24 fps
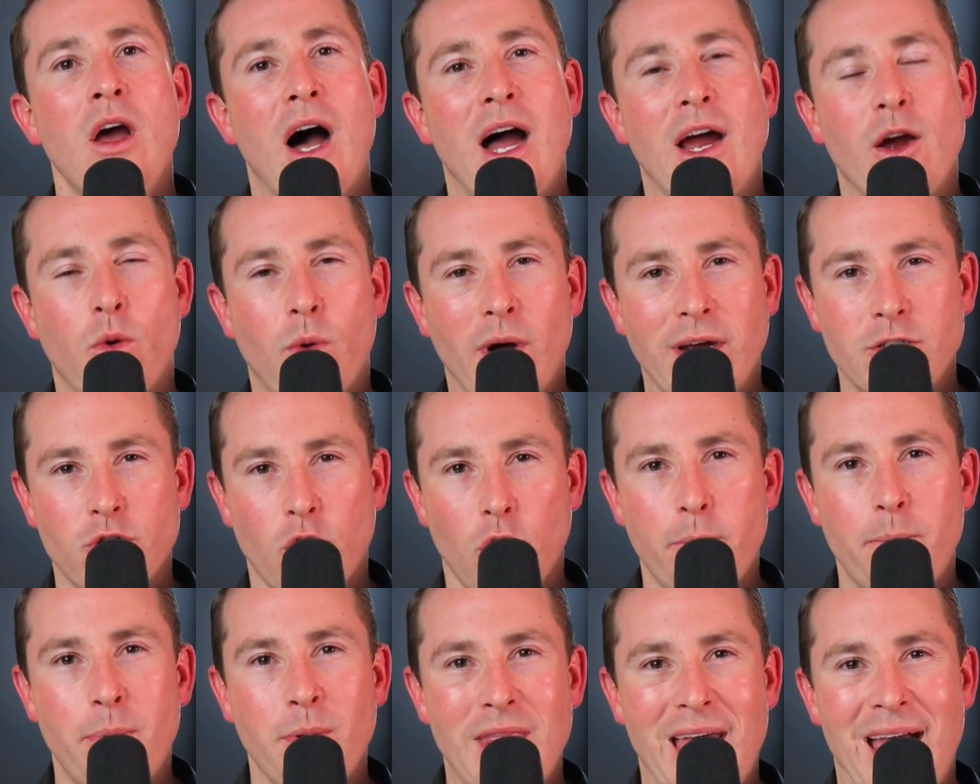I always
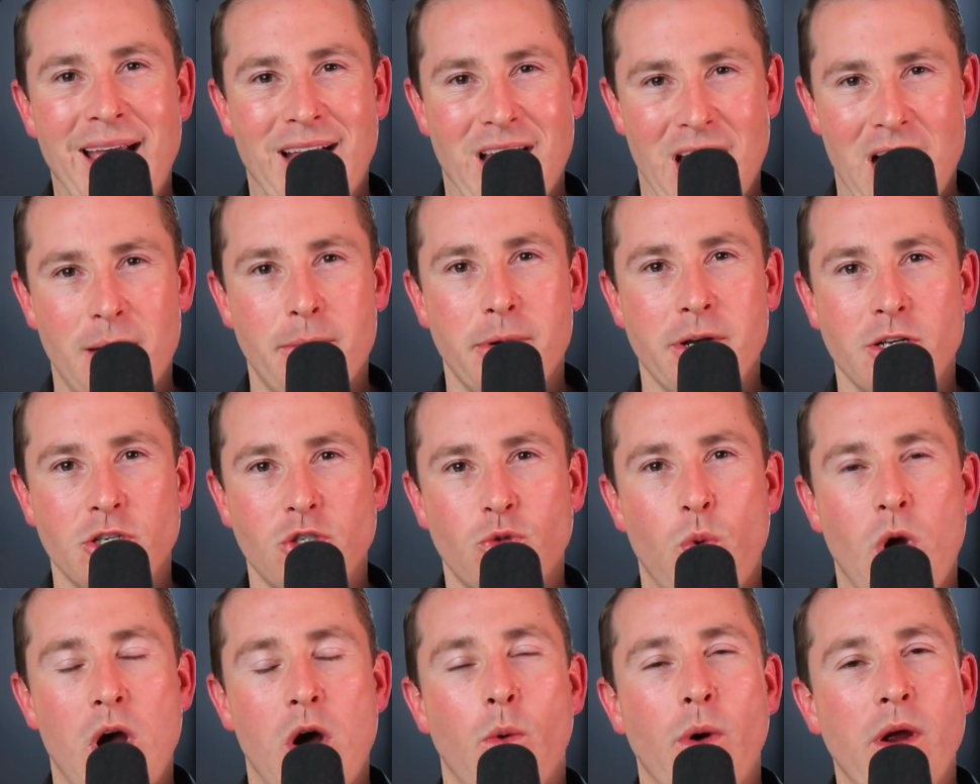open that cupboard
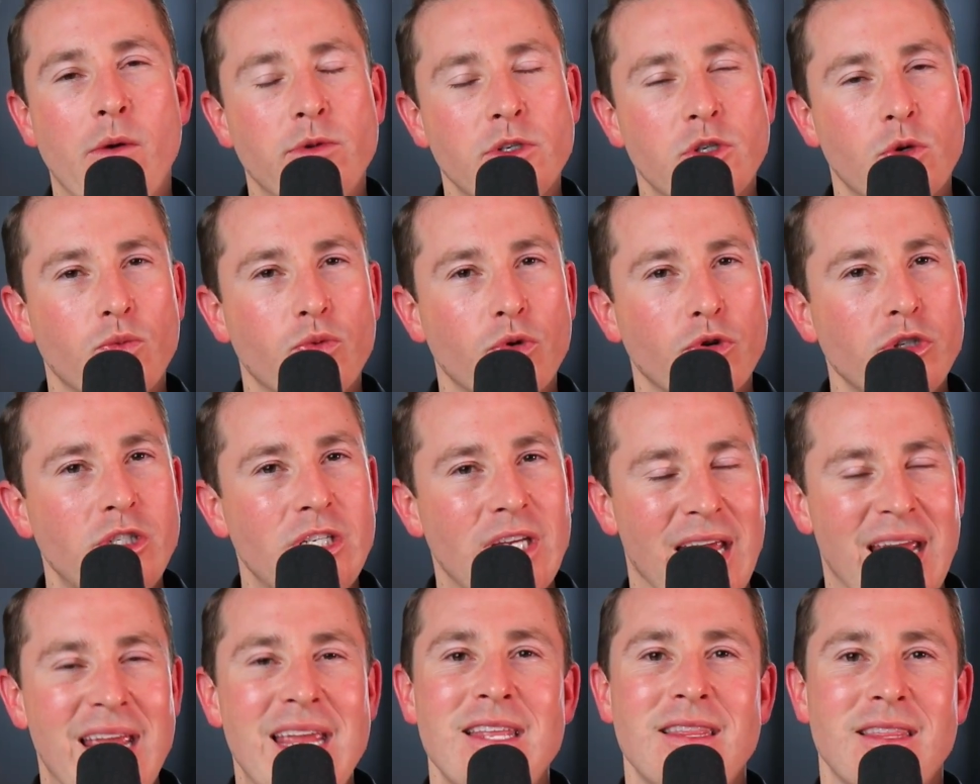as well. It was a
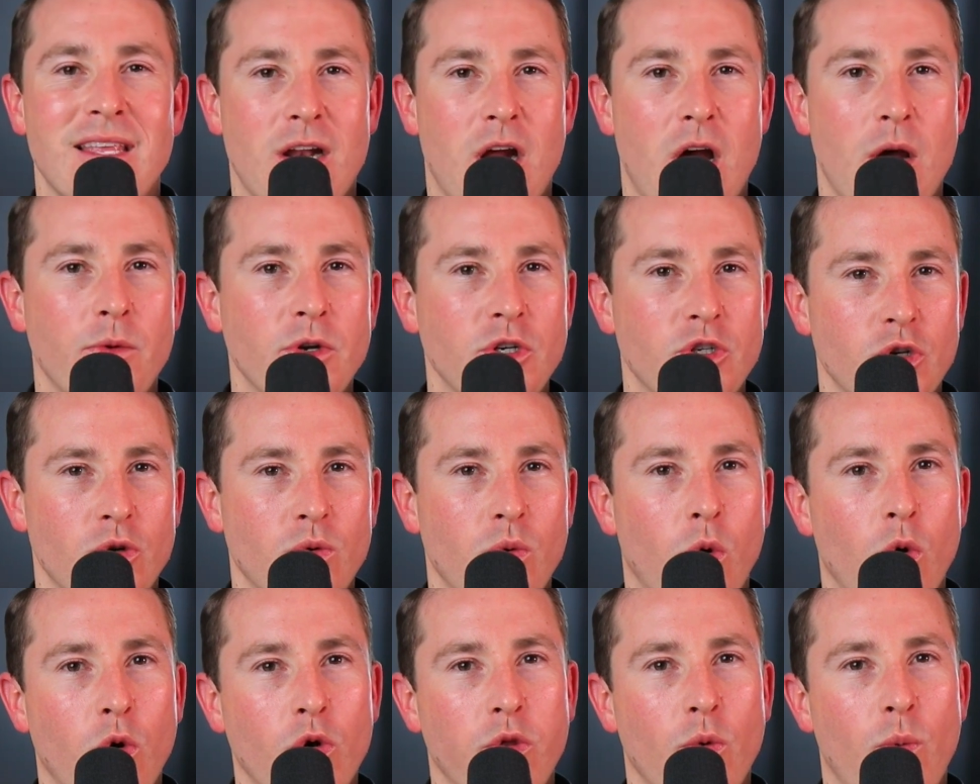routine that I would
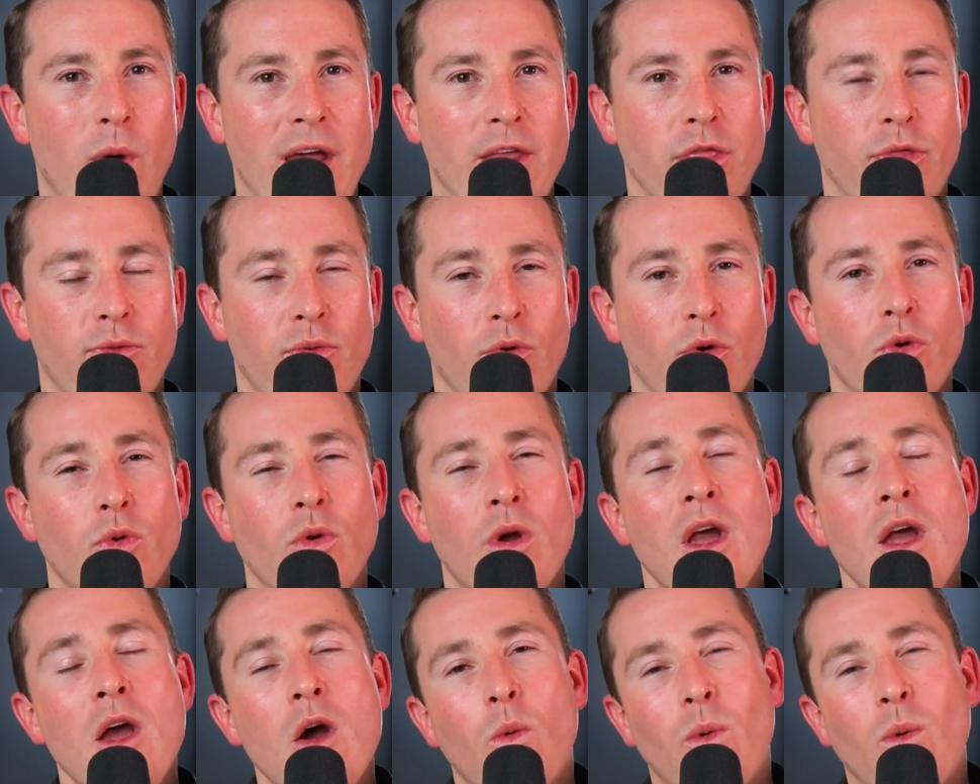do all the way through.